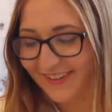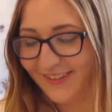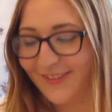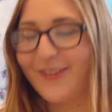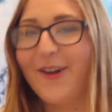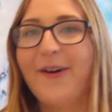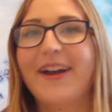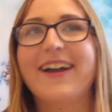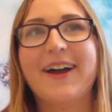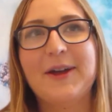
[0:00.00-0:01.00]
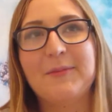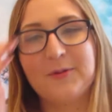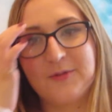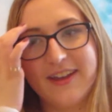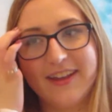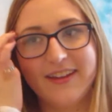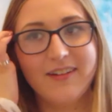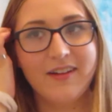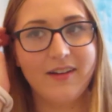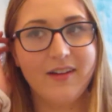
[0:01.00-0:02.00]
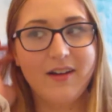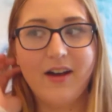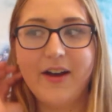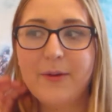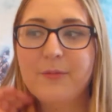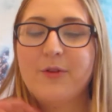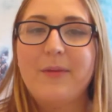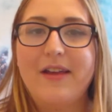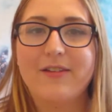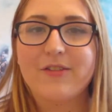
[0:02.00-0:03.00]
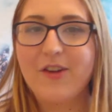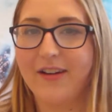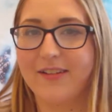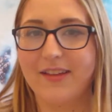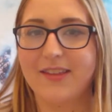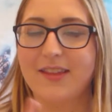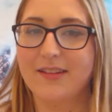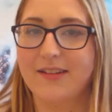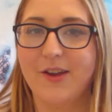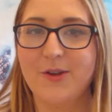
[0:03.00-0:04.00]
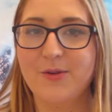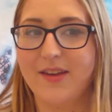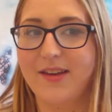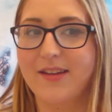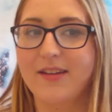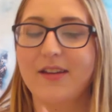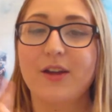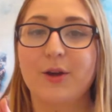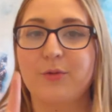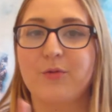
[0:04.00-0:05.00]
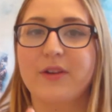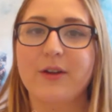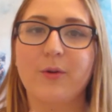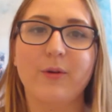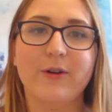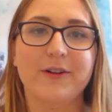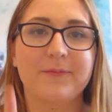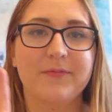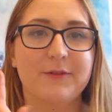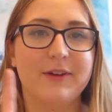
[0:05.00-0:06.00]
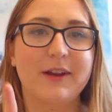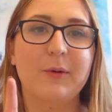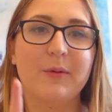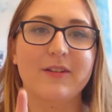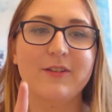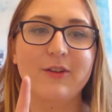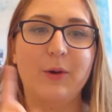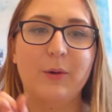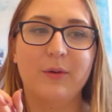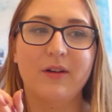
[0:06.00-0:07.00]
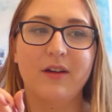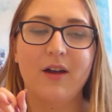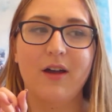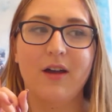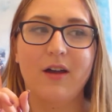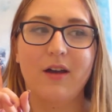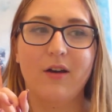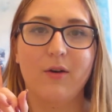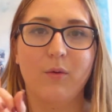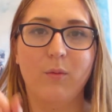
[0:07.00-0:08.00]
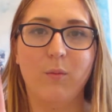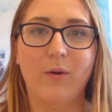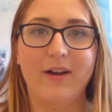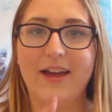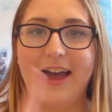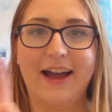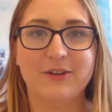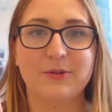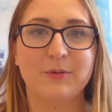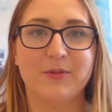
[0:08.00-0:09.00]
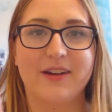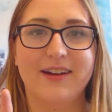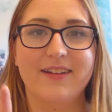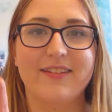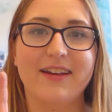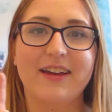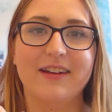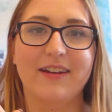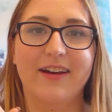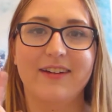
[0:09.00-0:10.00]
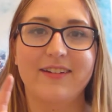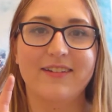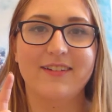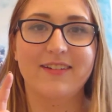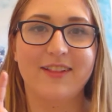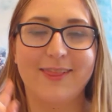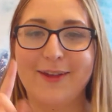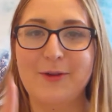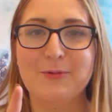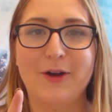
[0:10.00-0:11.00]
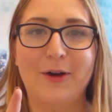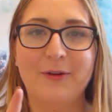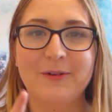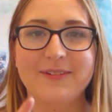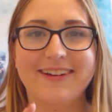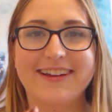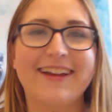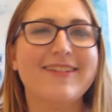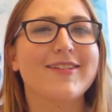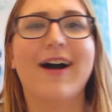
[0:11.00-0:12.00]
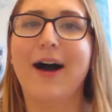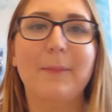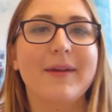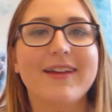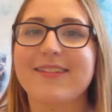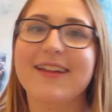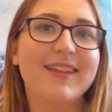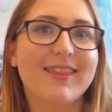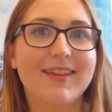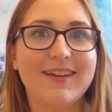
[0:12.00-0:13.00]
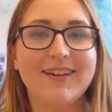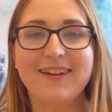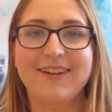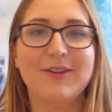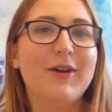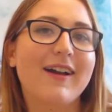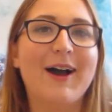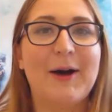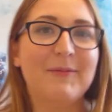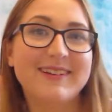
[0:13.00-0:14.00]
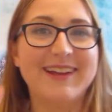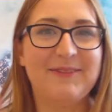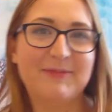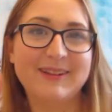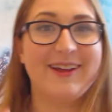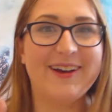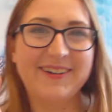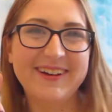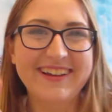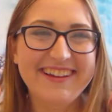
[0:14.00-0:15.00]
So I got him a ring from ASOS, I think that's how you say it. It was really cool. If anyone wants to know what actual ring it is, I can let you know. I guess comment, is that a thing? You can comment down below.